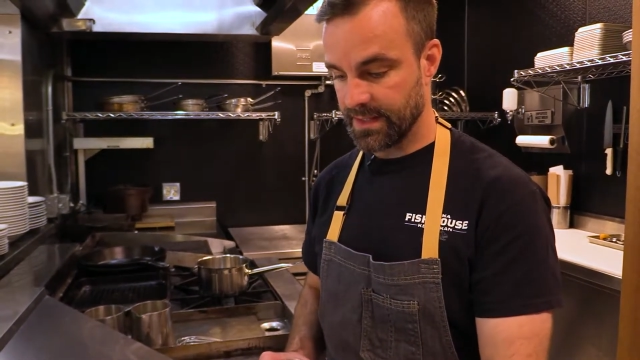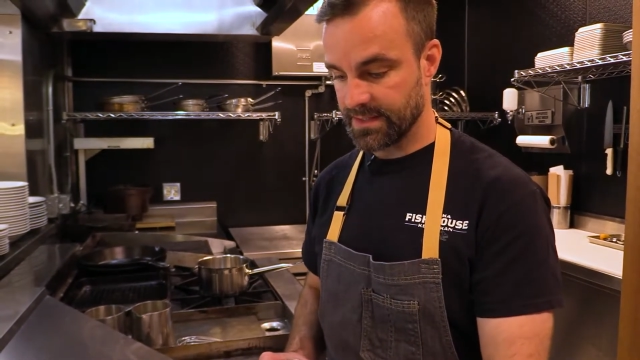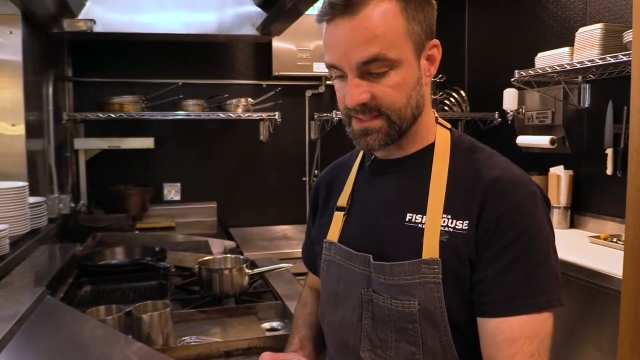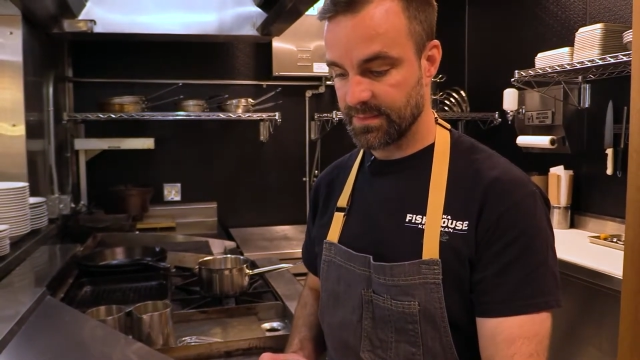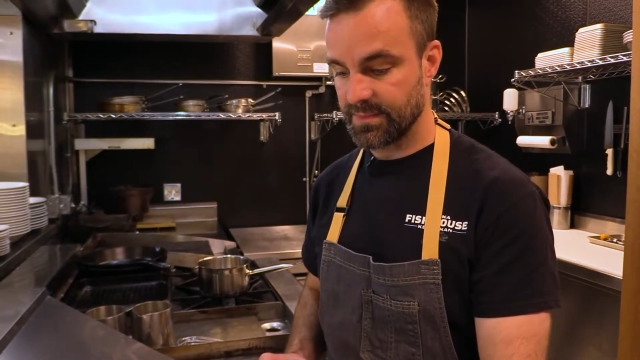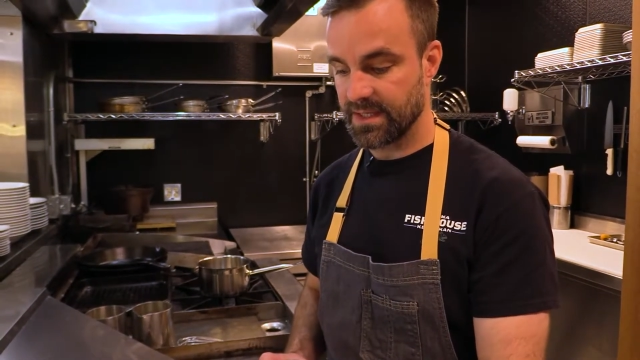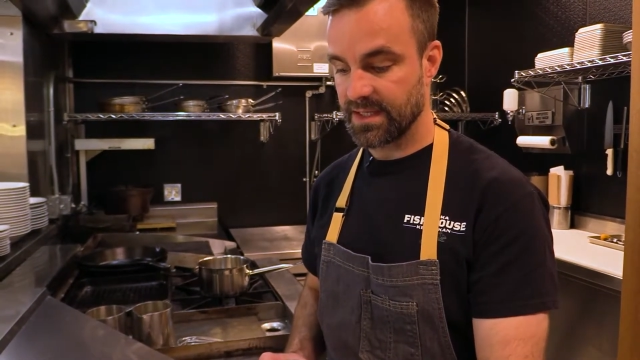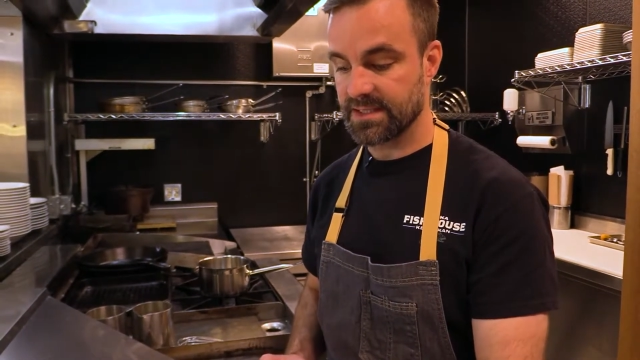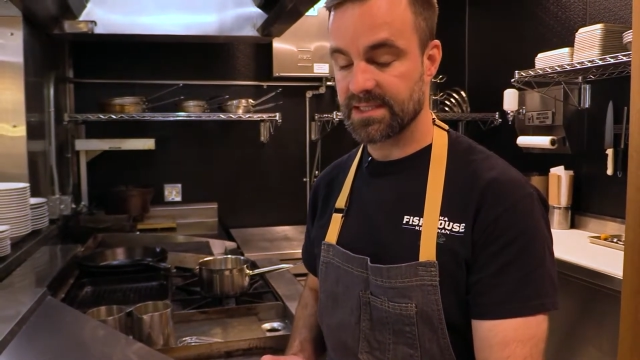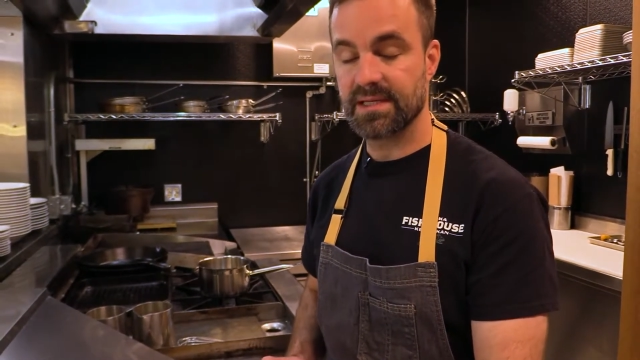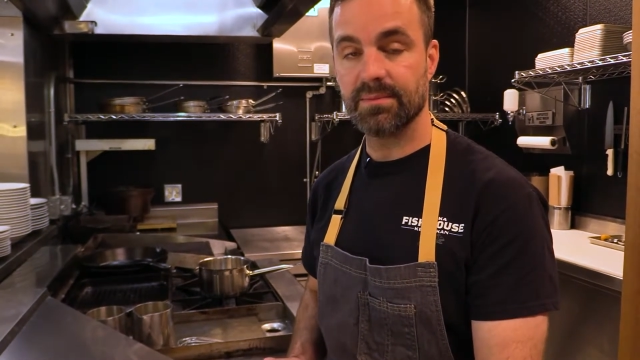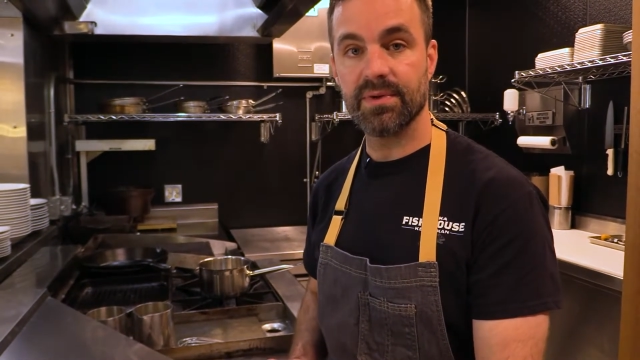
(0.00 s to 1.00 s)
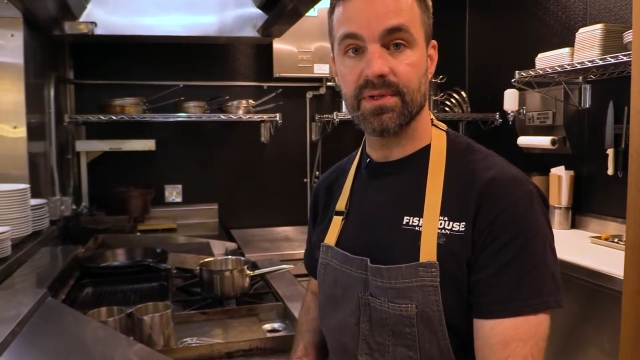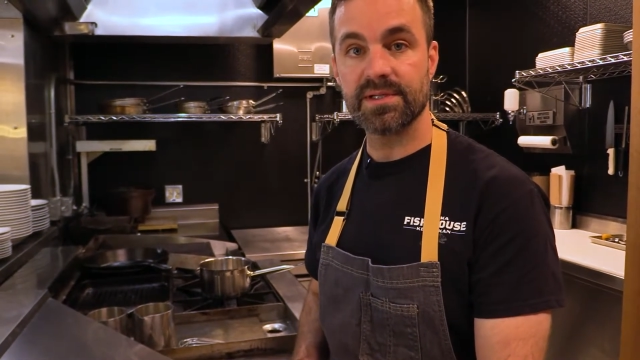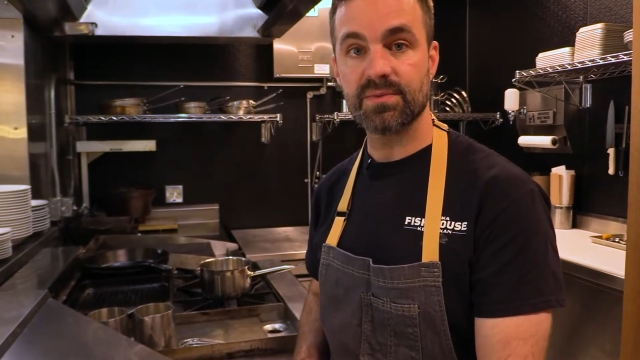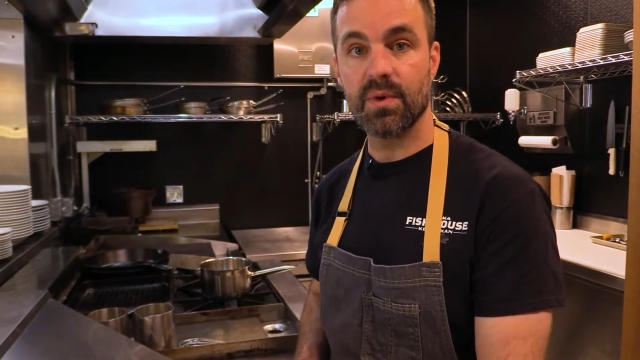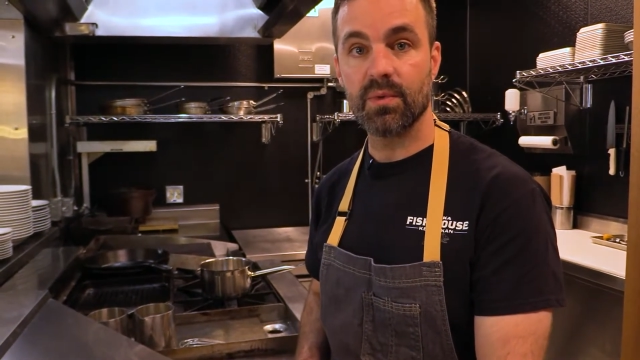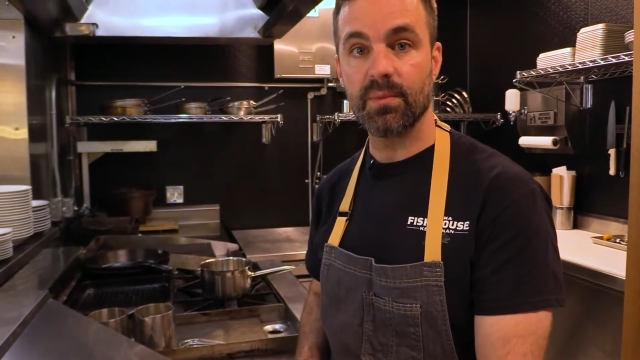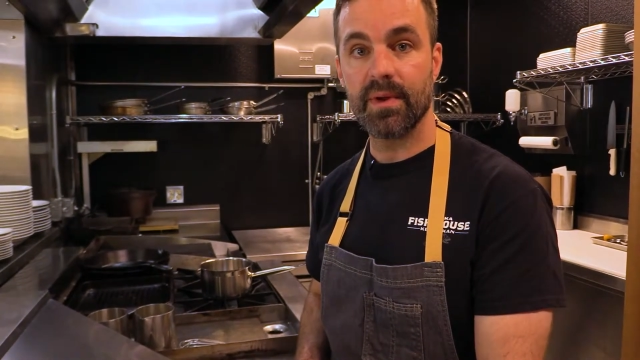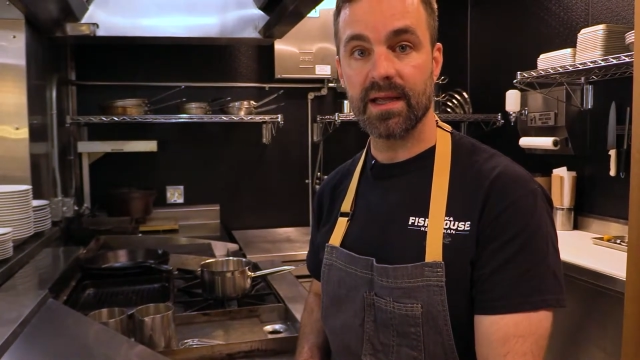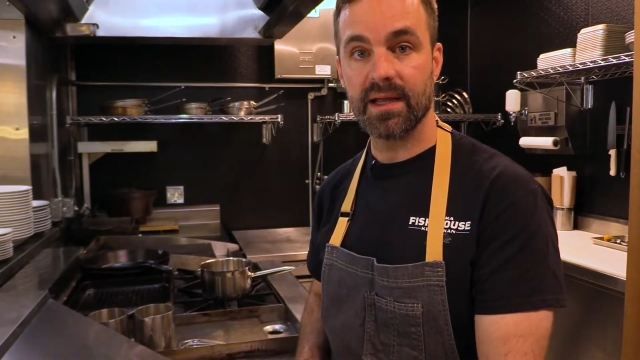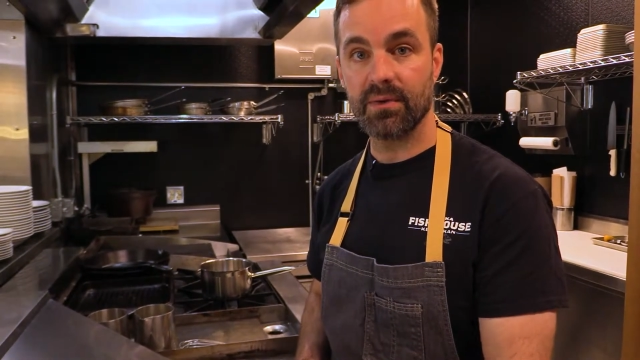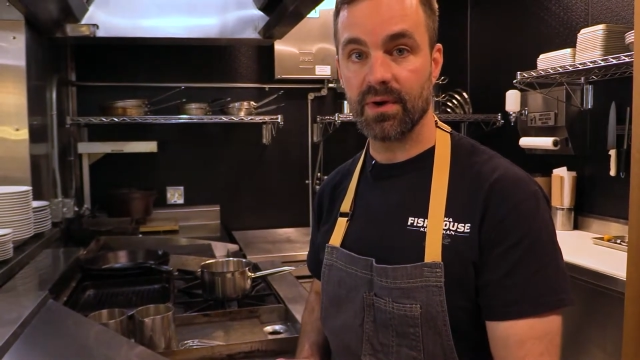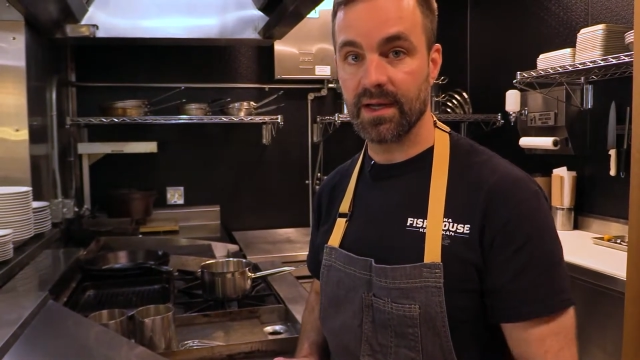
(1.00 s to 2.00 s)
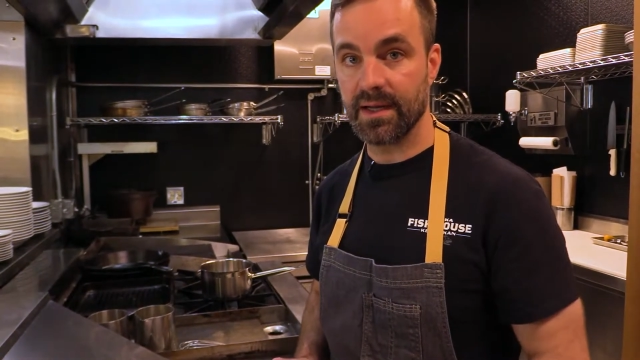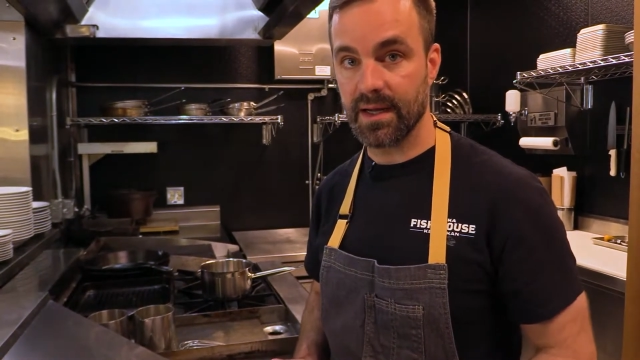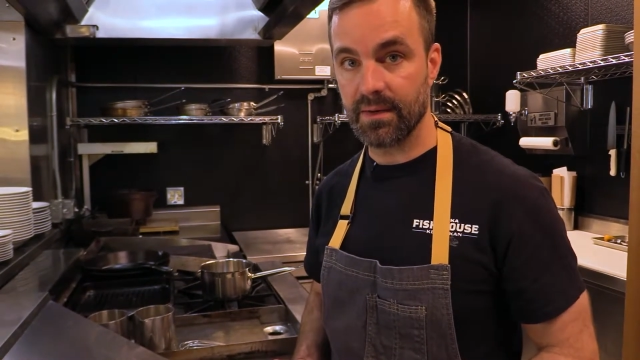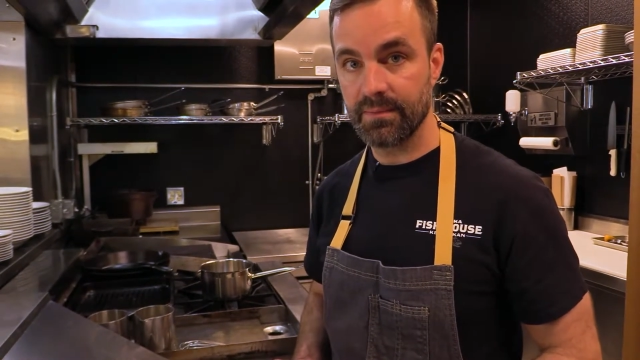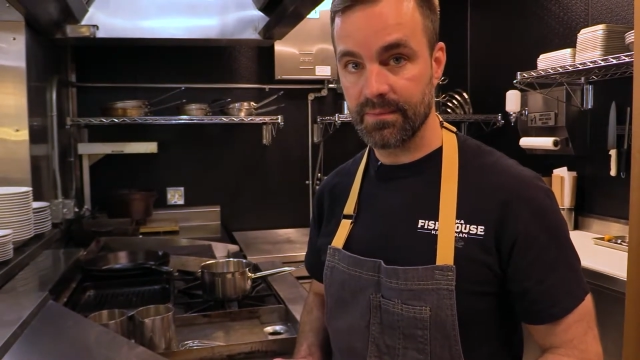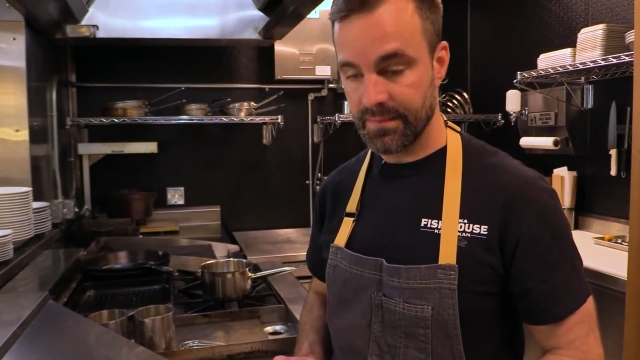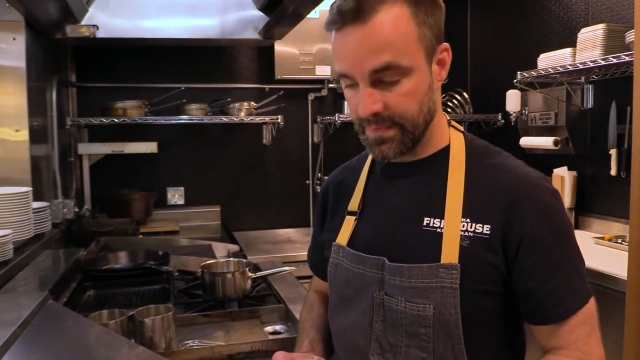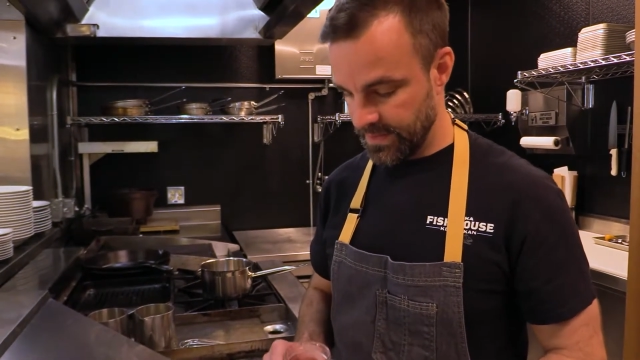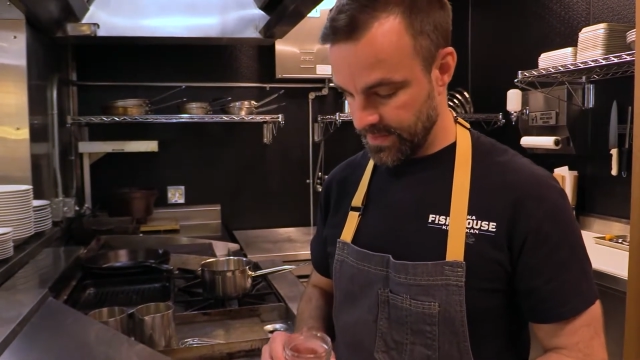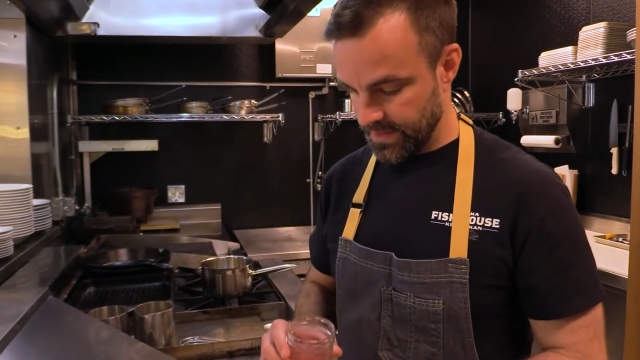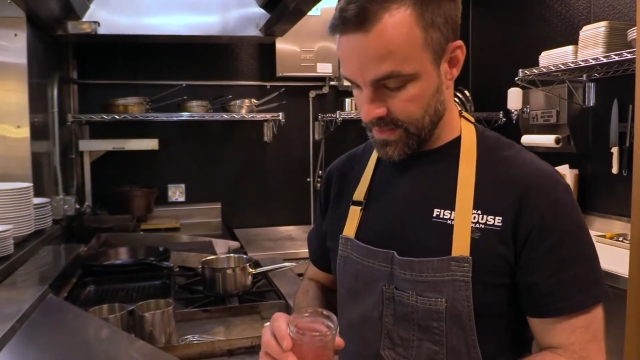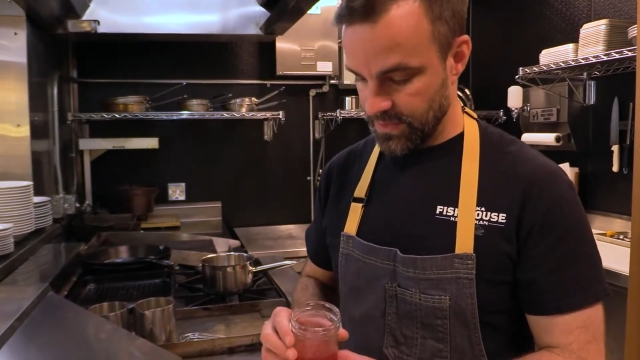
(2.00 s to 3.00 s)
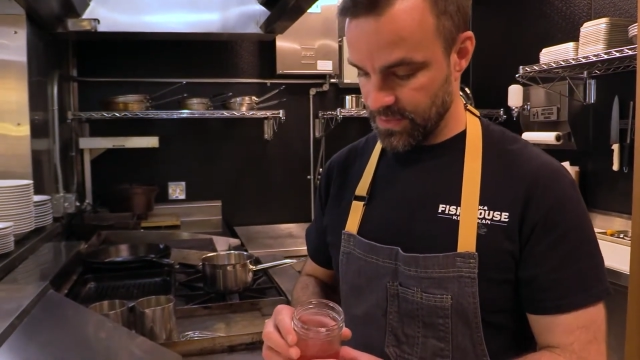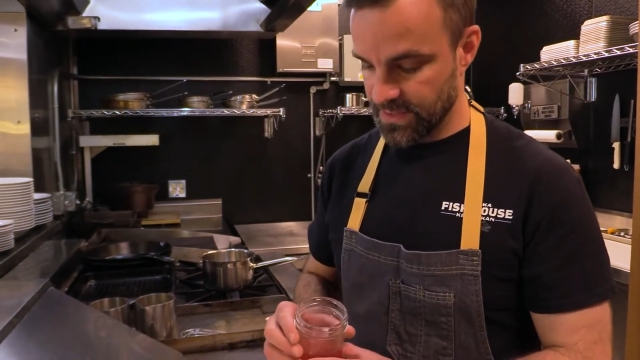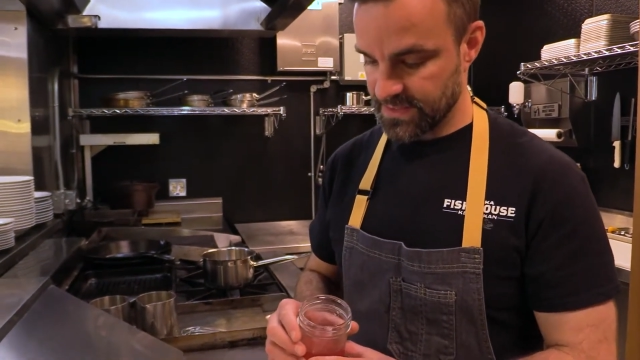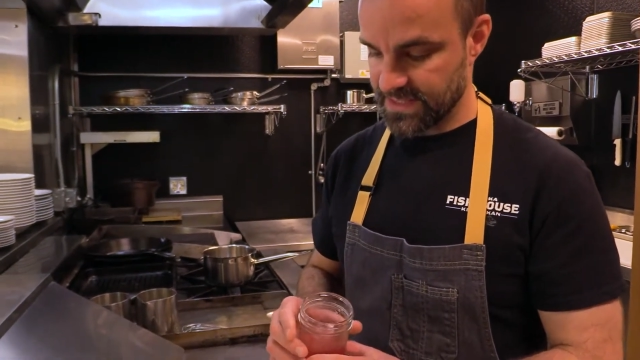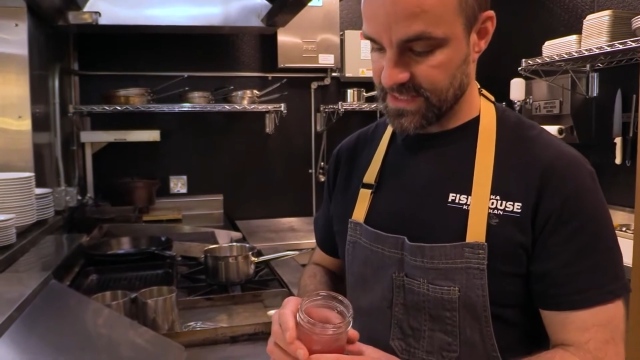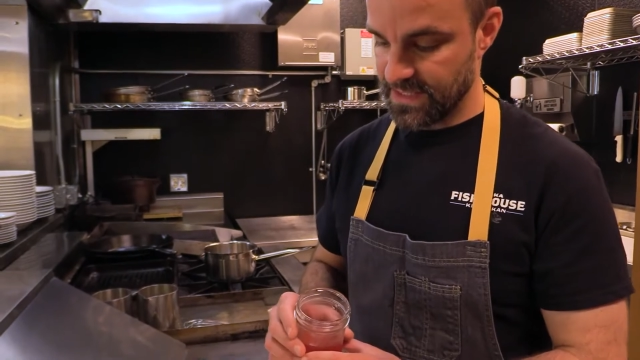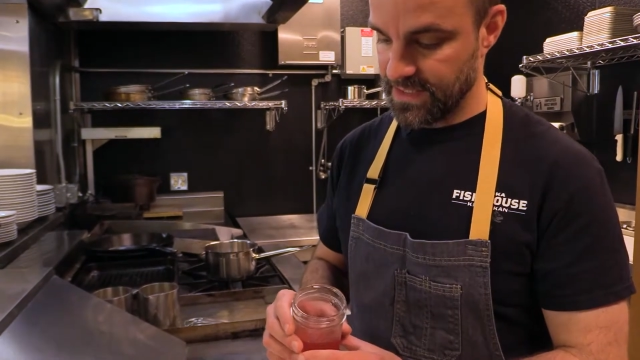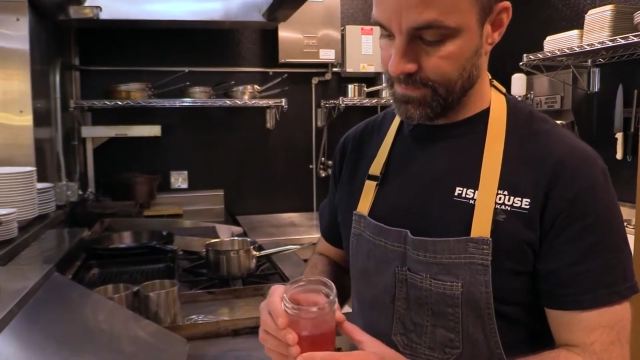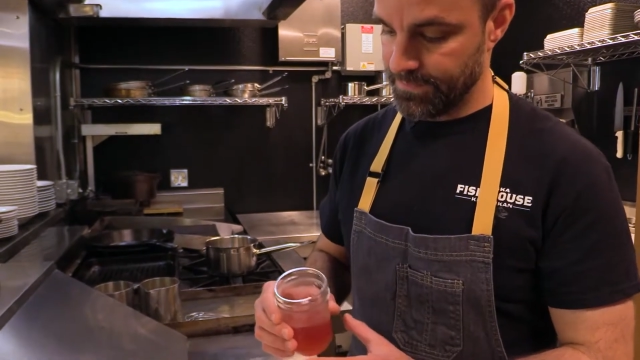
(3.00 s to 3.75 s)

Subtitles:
something as simple as what we're making right now. You can see